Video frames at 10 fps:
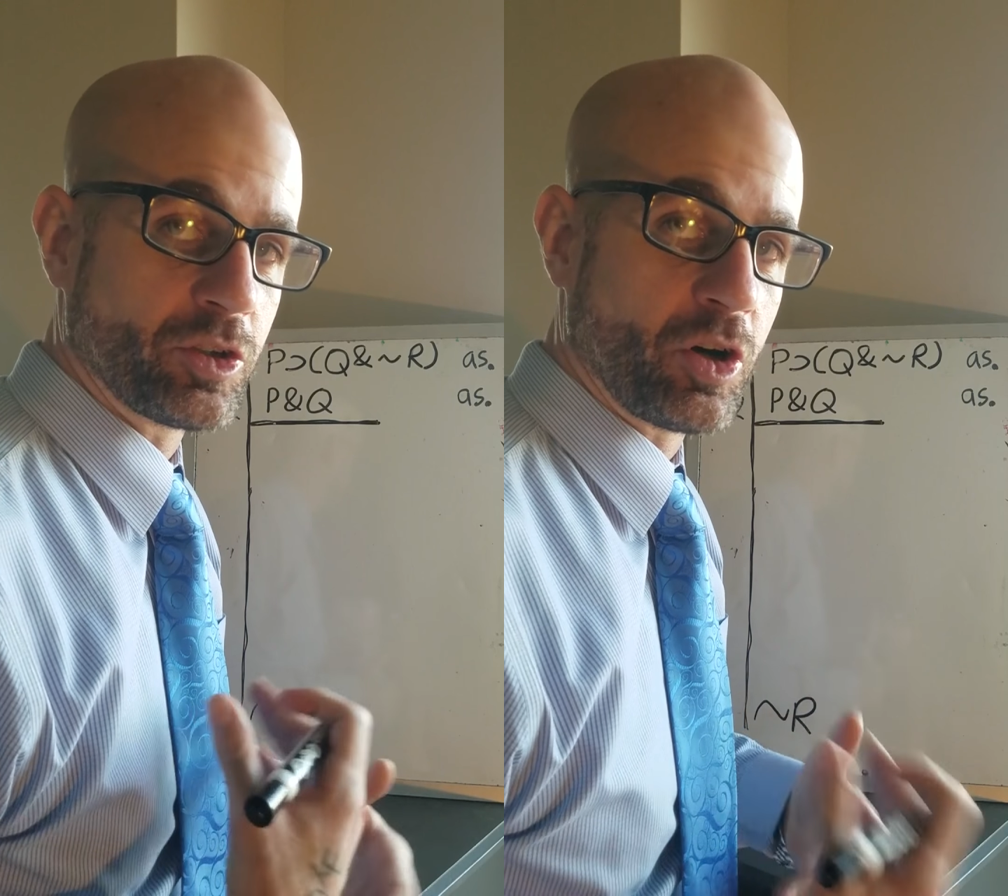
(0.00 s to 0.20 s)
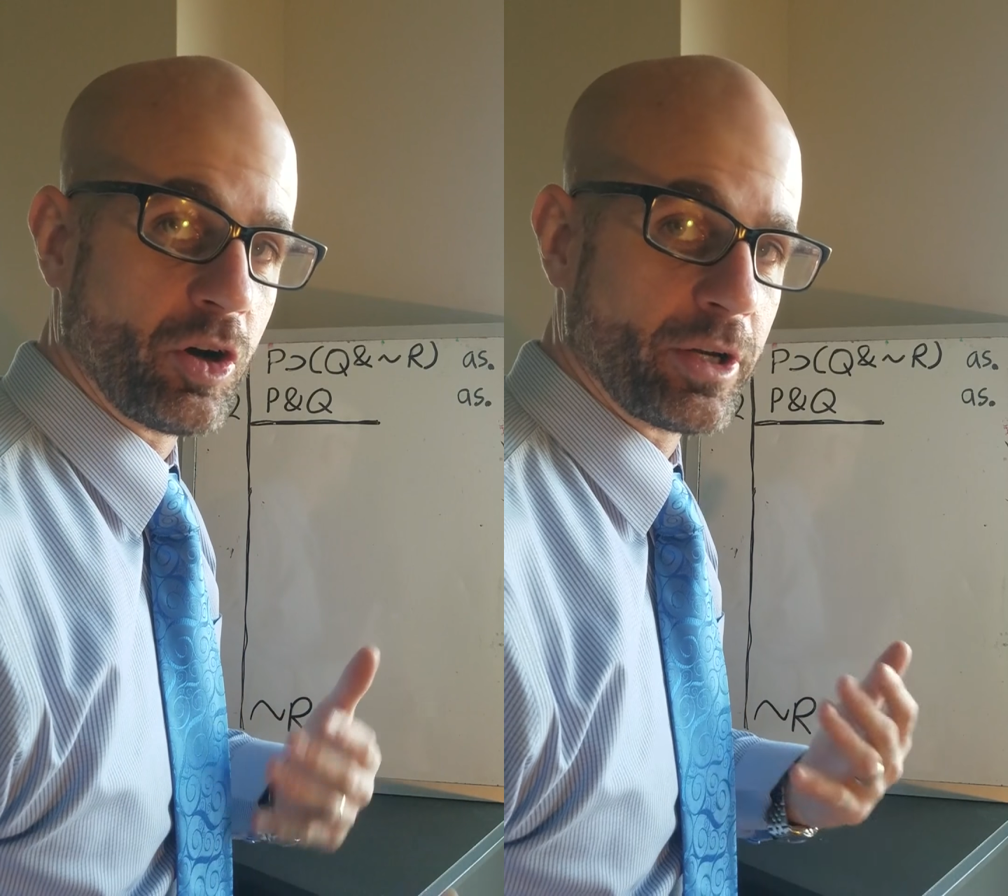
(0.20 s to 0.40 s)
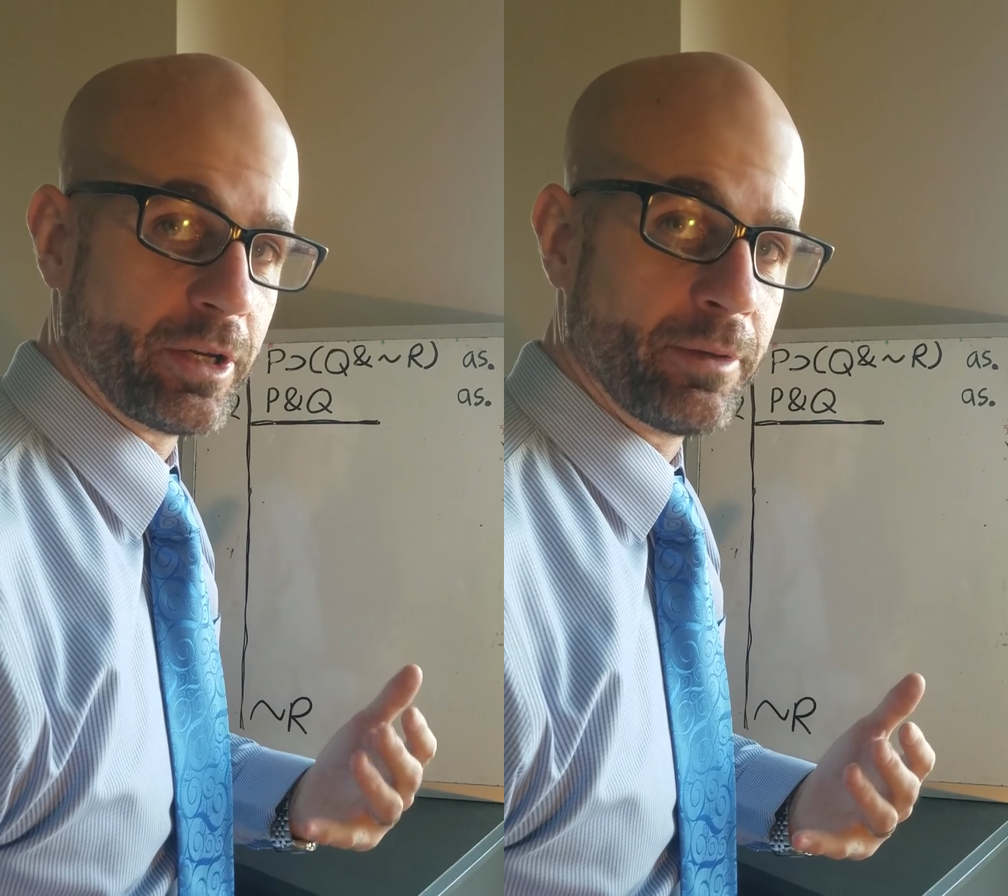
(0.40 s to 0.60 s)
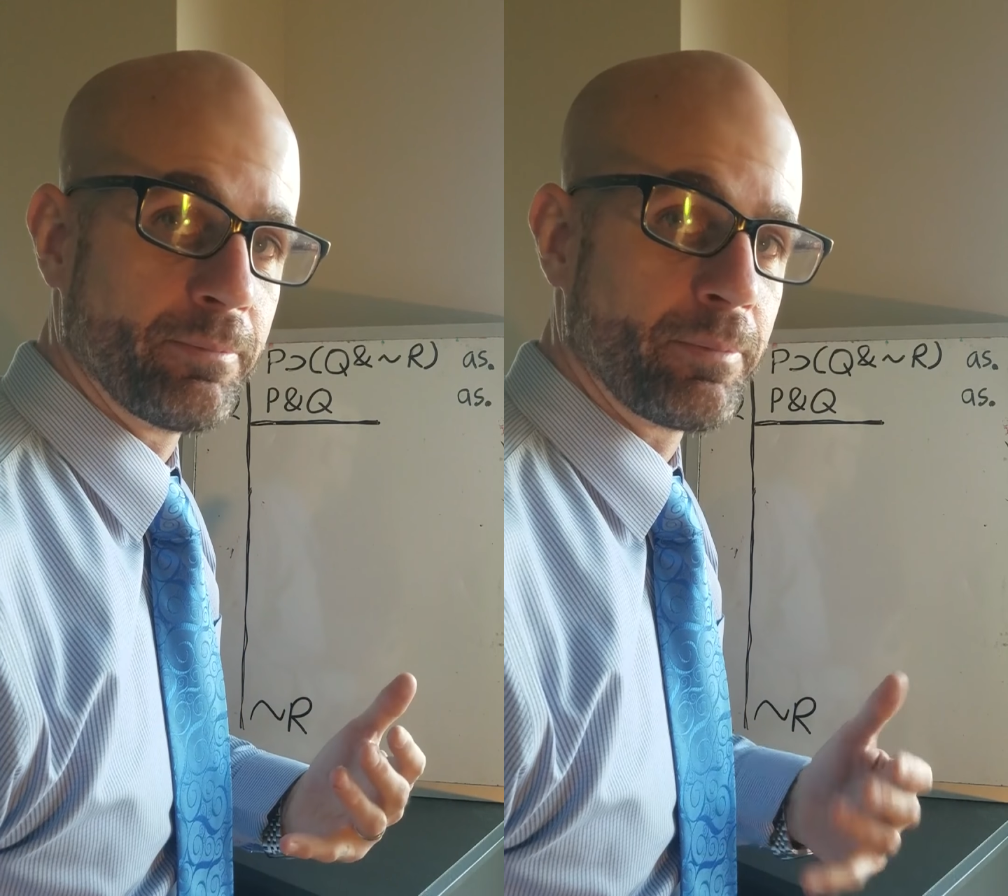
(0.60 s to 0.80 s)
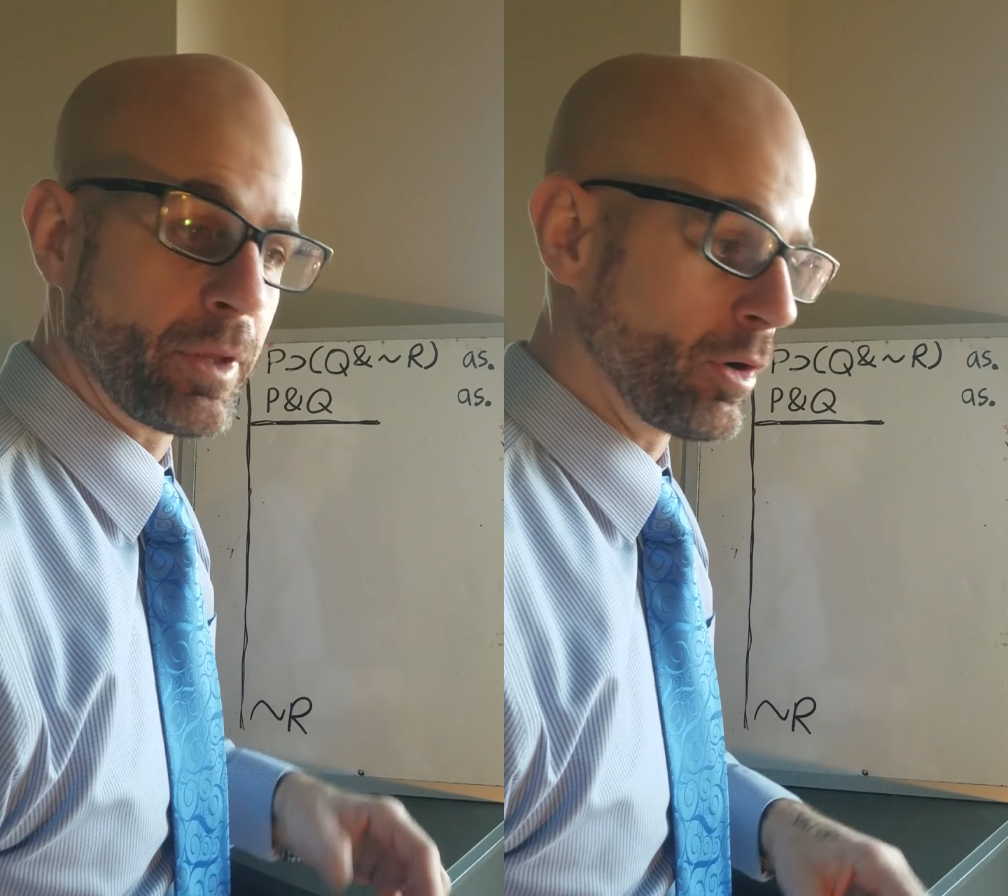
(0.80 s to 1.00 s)
target.
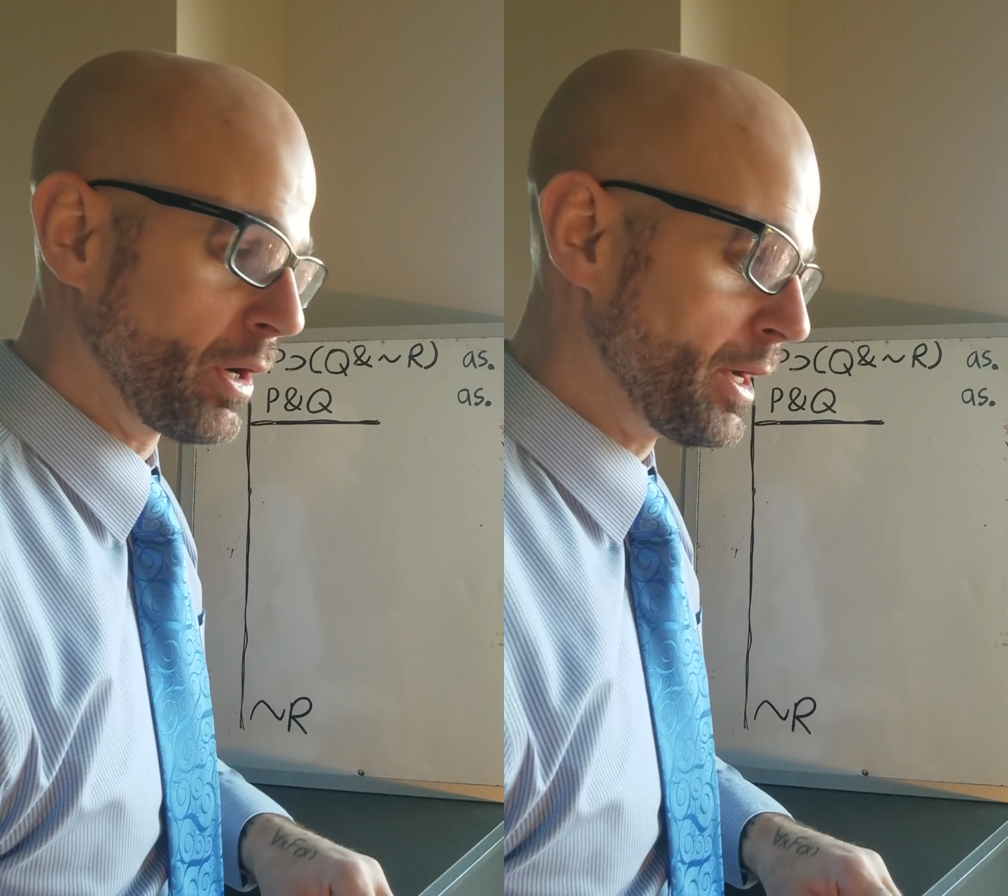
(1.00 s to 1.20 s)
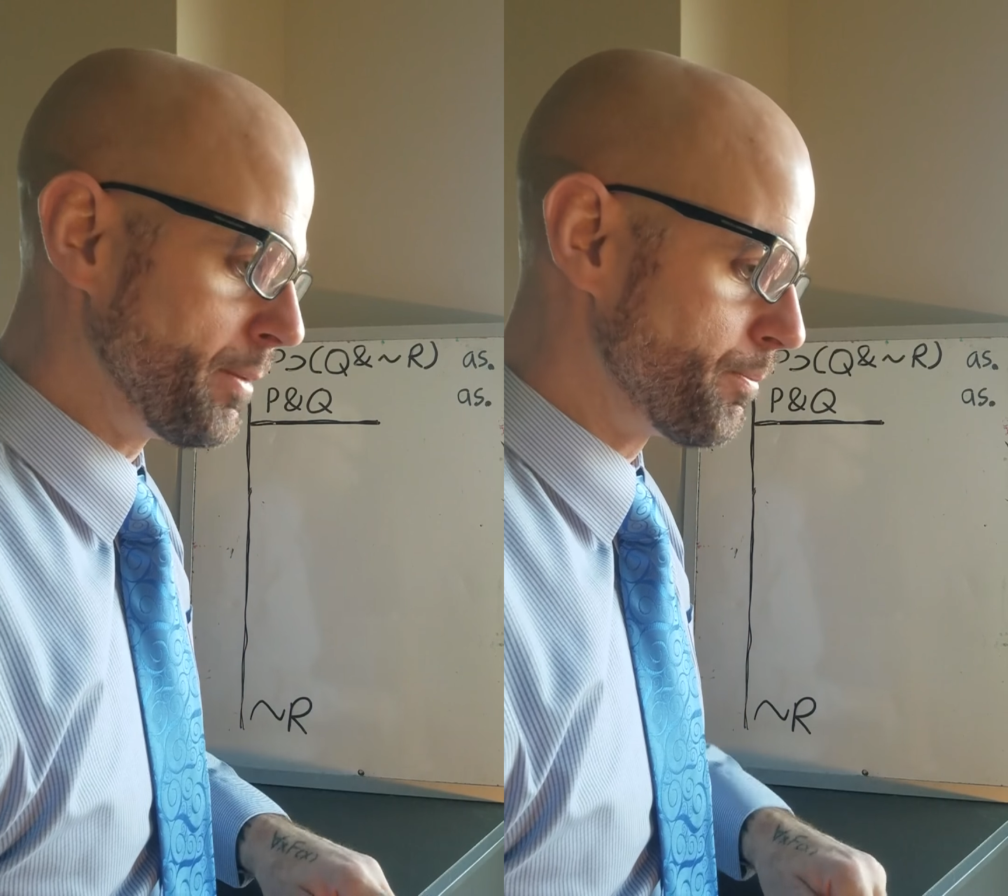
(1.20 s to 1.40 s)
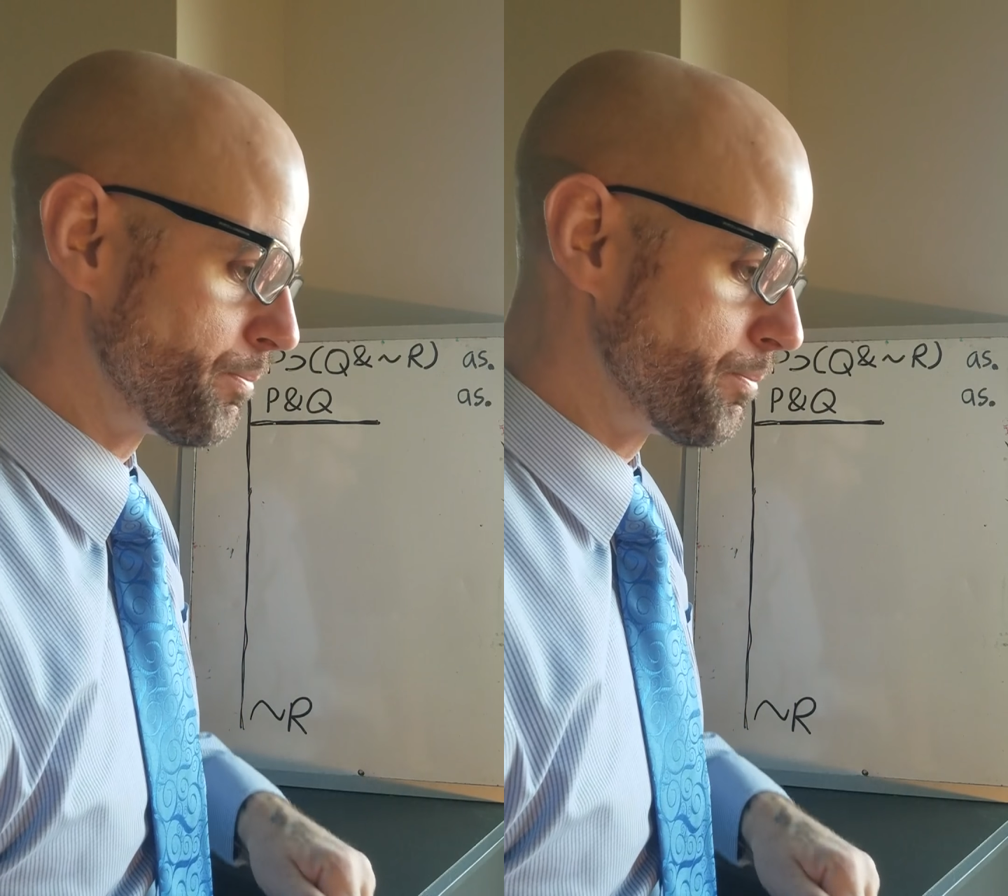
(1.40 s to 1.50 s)
All right.